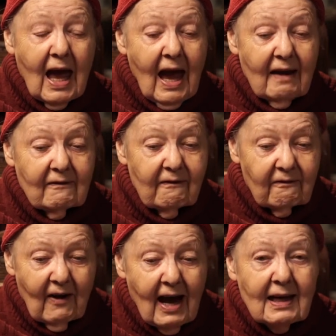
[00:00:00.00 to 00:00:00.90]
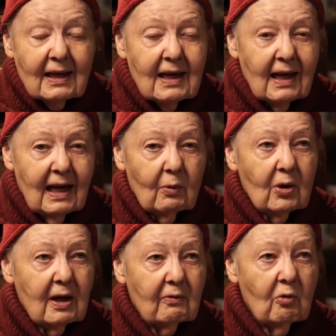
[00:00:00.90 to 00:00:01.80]
And finally, it will
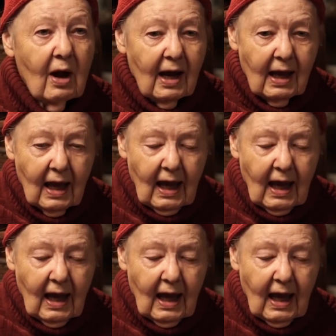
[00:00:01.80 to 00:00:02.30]
give way.